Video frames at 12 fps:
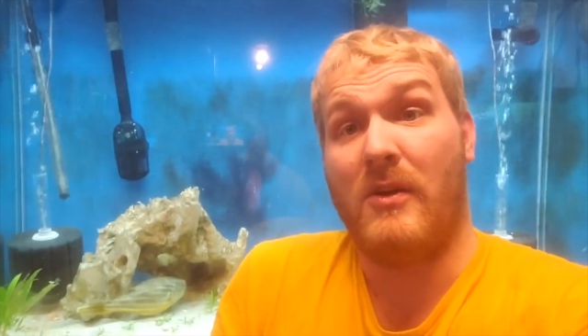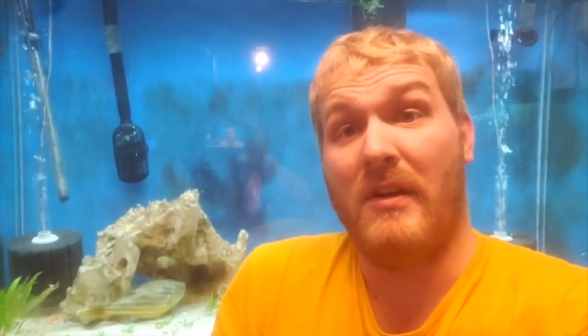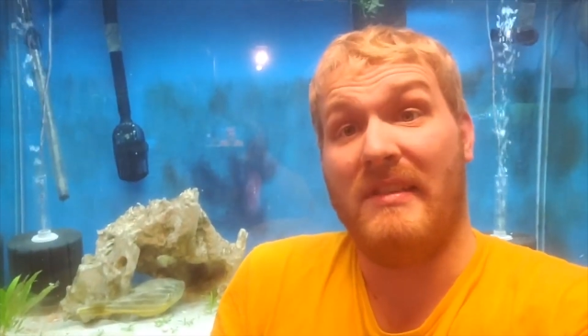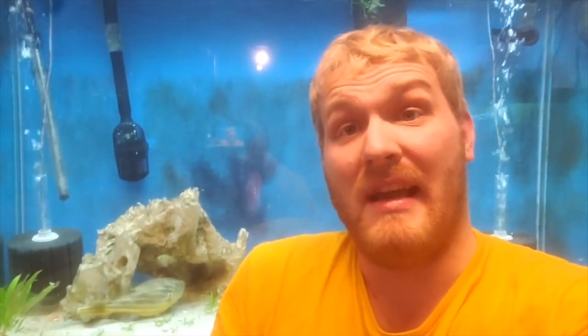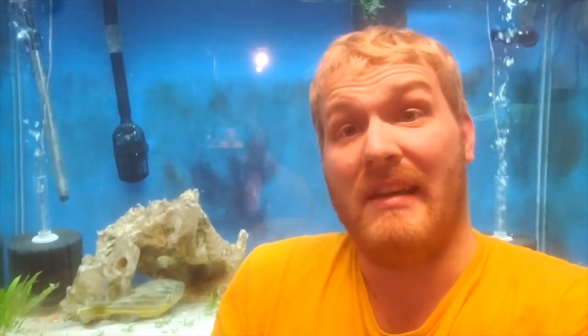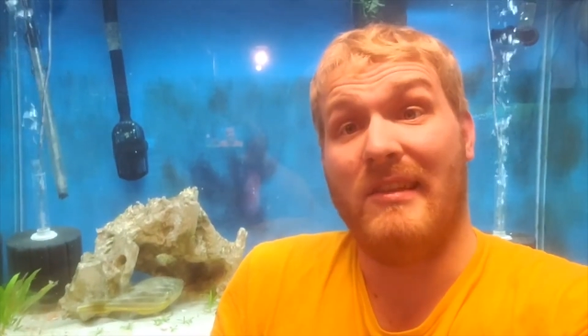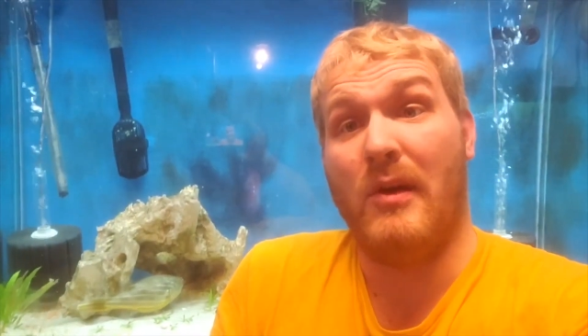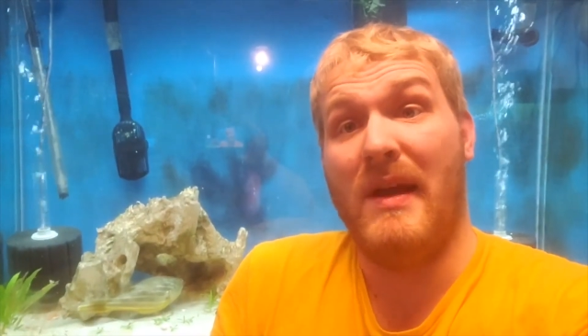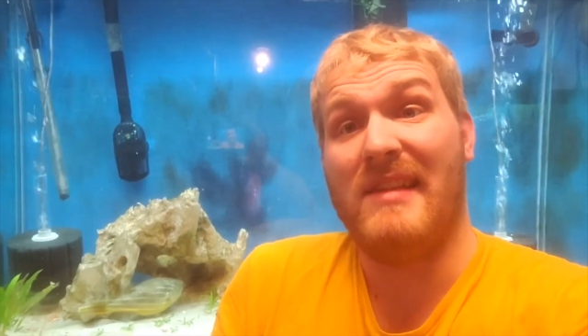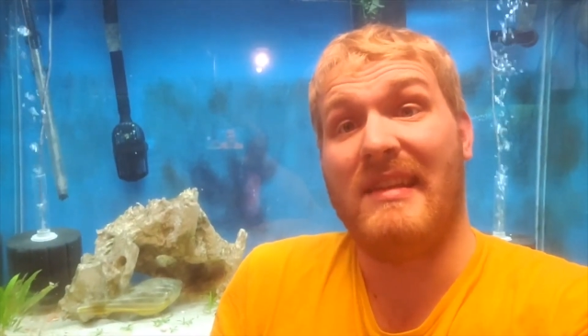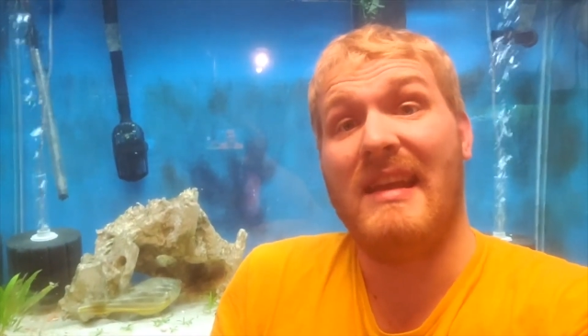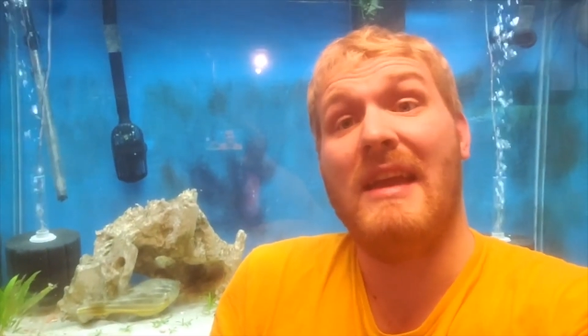And of course,
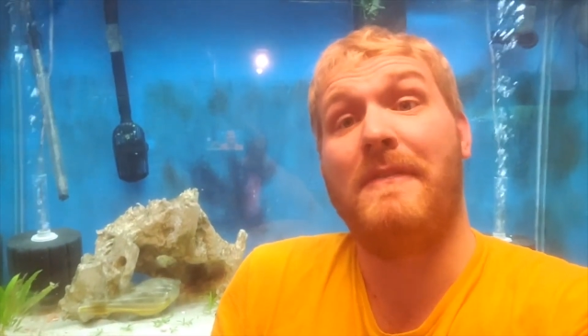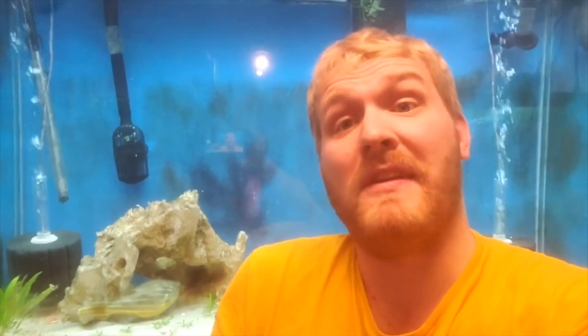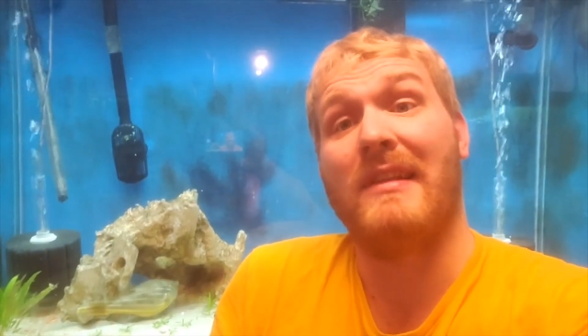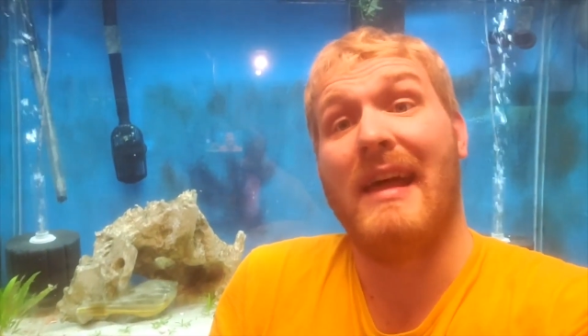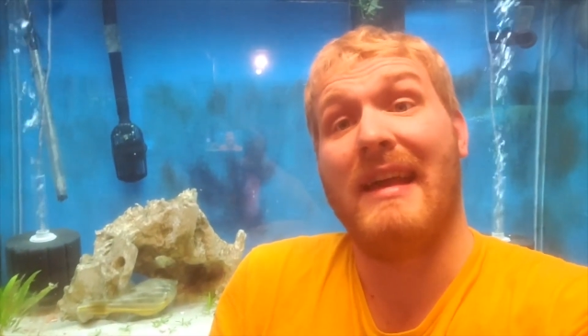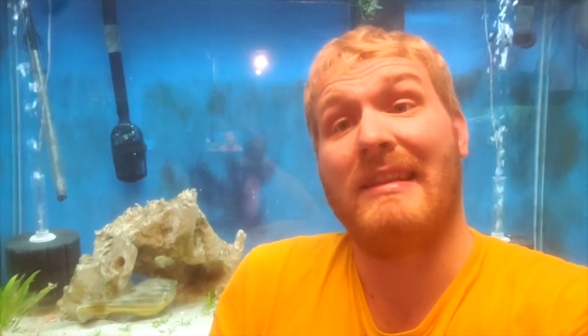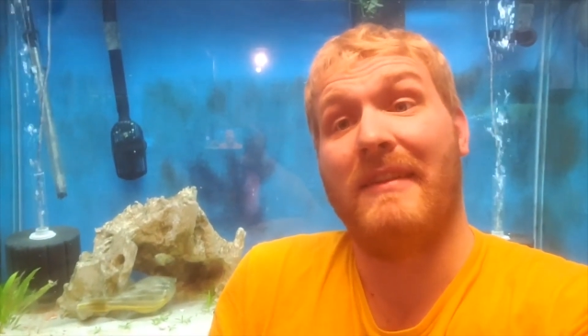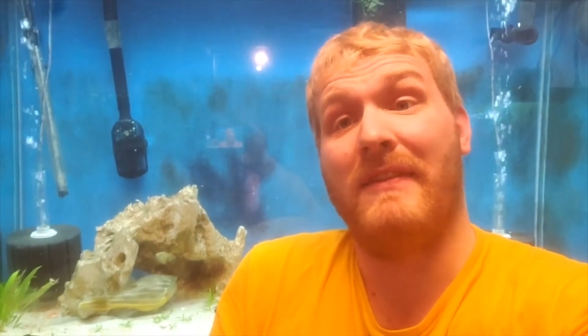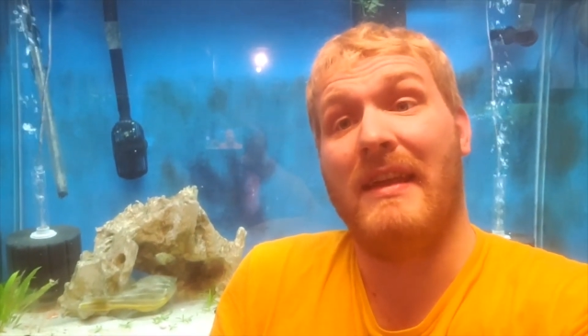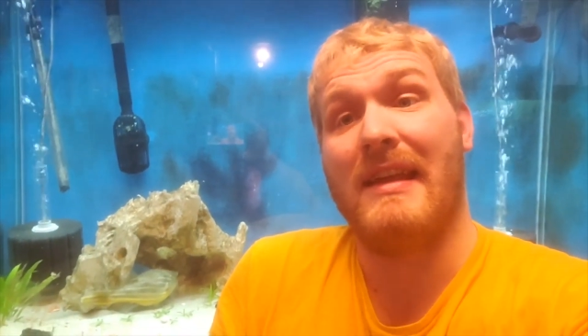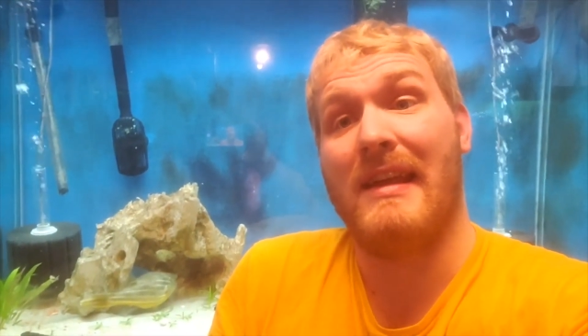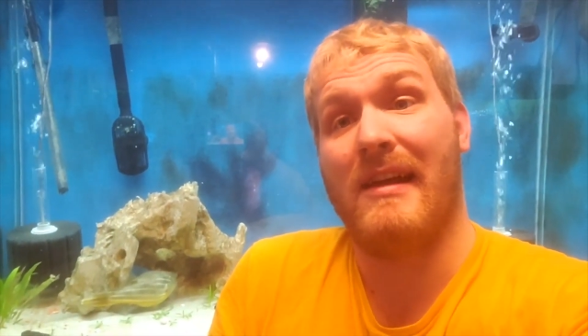as always, if you
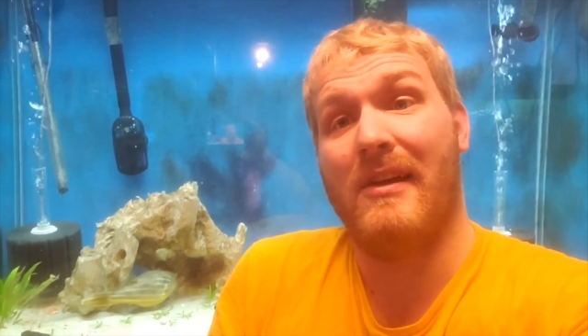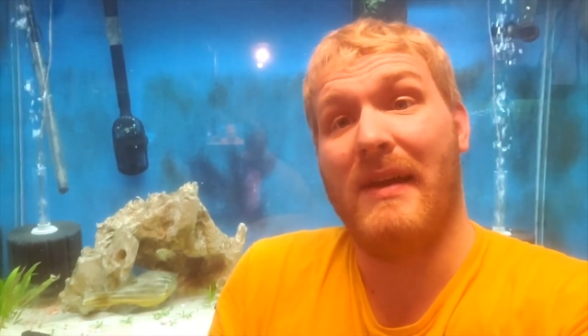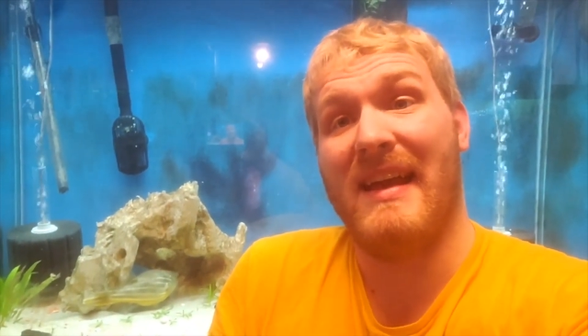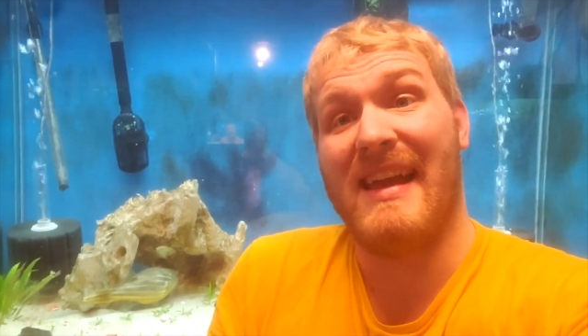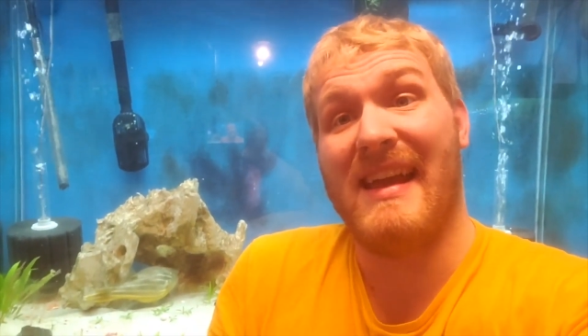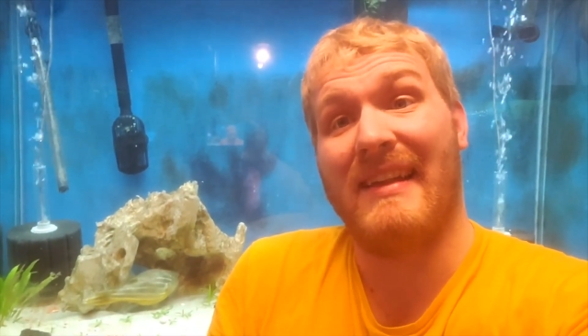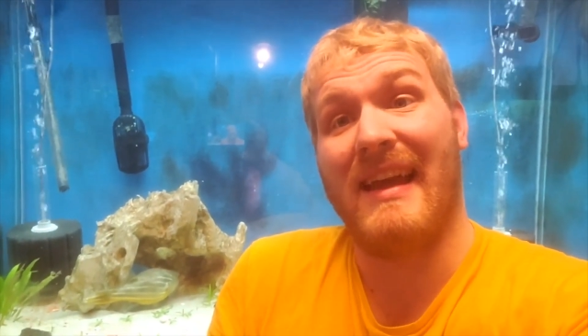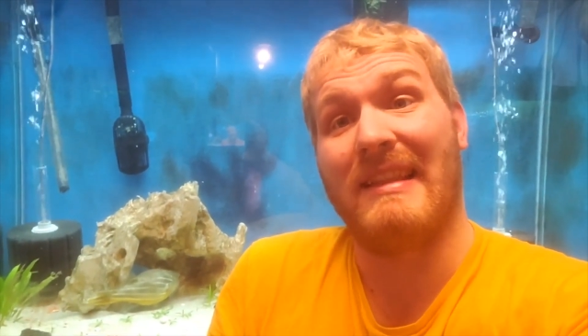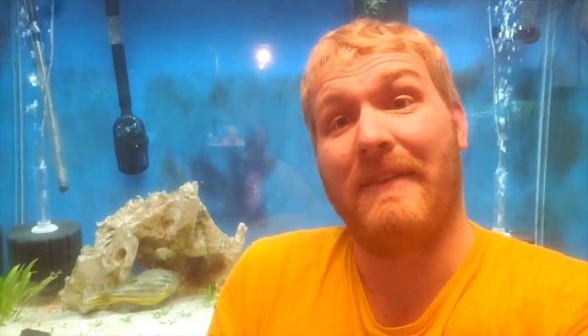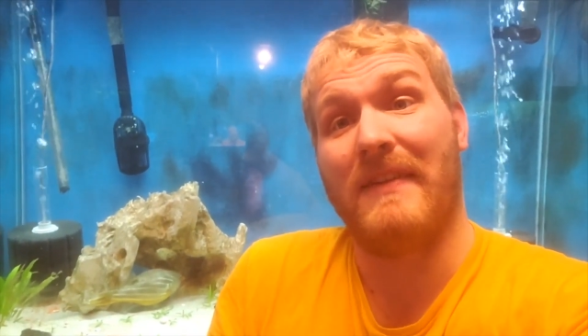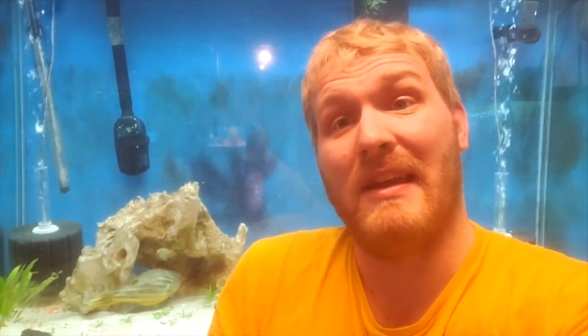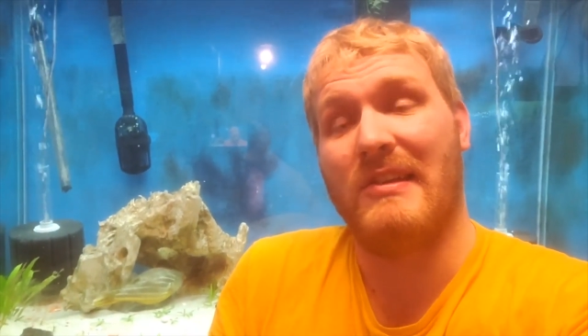like the video
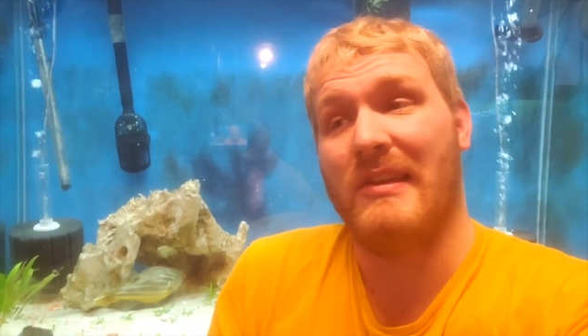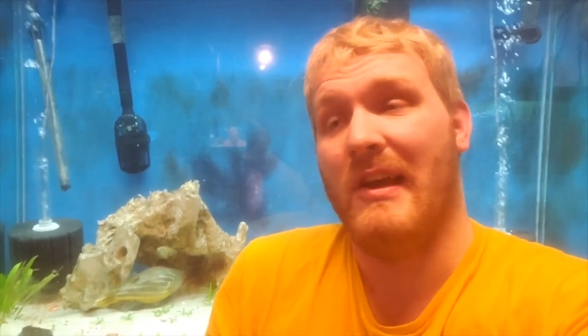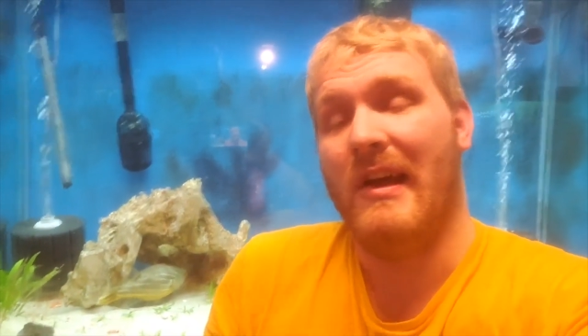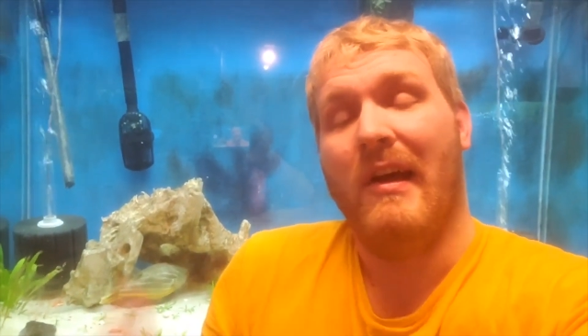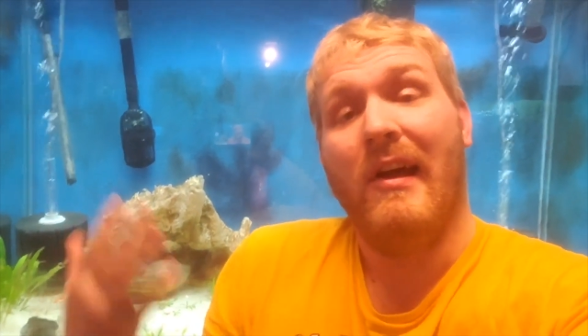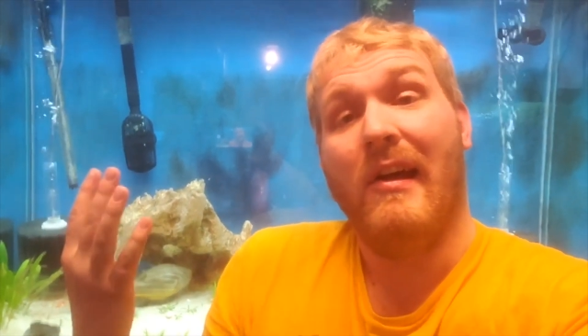and like the fish,